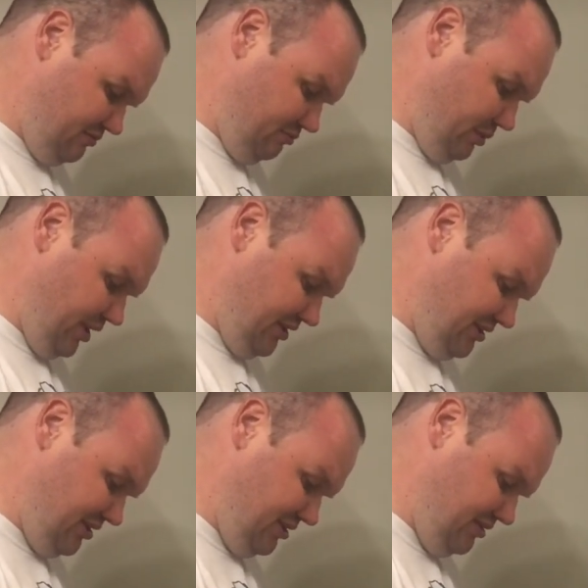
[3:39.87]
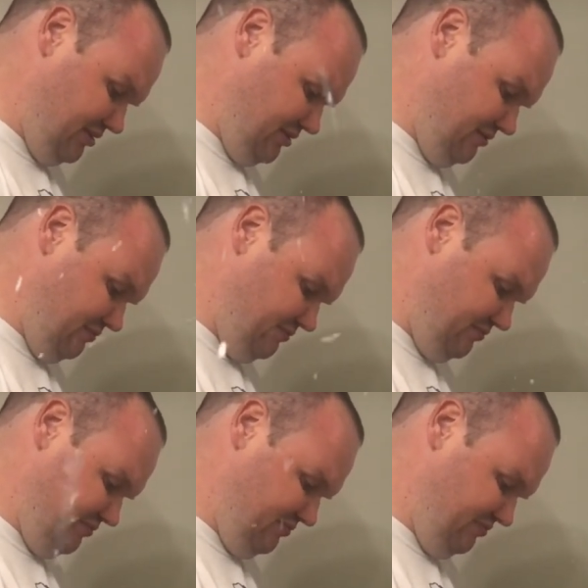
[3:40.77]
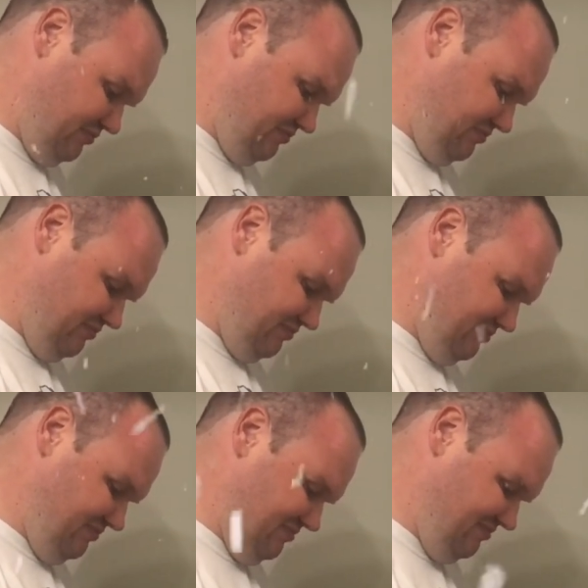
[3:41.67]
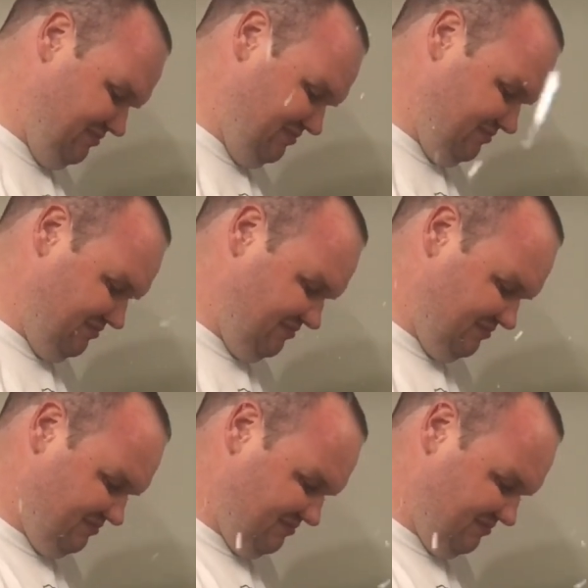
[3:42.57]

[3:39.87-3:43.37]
Oh, too bad. We're in Orlando, Florida, guys.